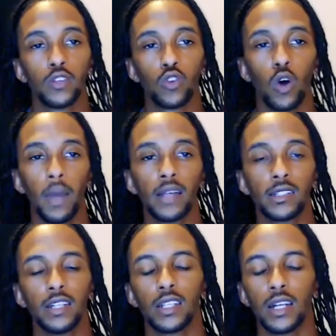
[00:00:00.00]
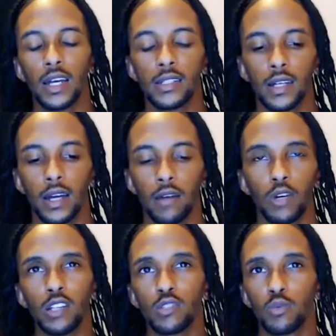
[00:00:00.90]
So I'm basically
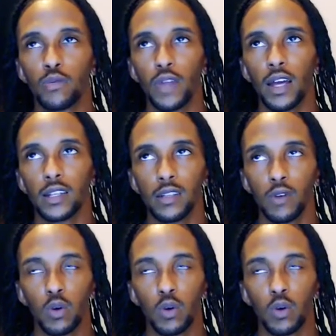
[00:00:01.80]
it's reflexive.